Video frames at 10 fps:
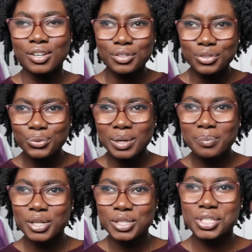you wrote
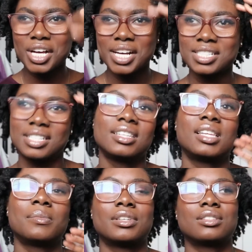Percy Jackson and the
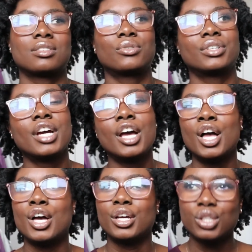Olympians, or
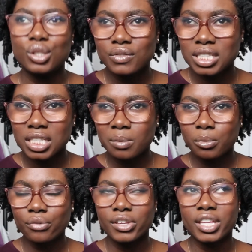you've seen the
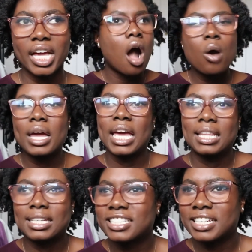movie. Like, okay,
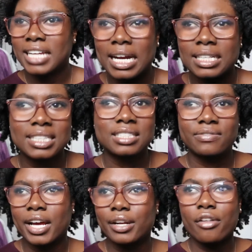let's connect. Let's
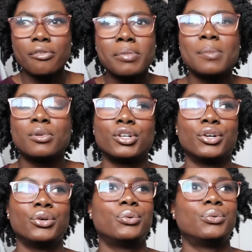find other people
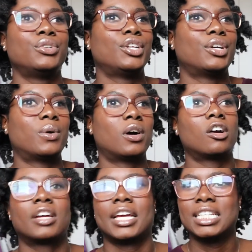who, you know,
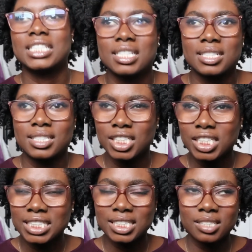get into the
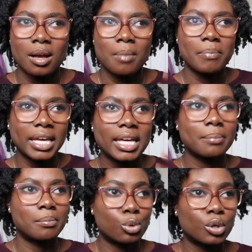series and make it
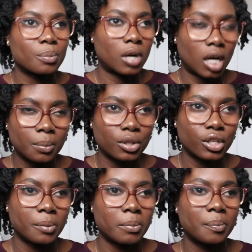more
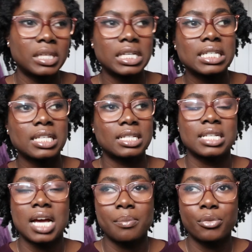popular. But because at the
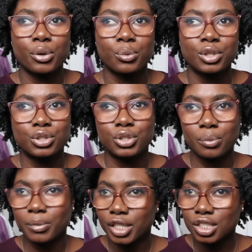time there was no
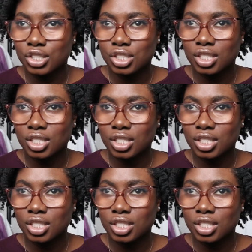merch,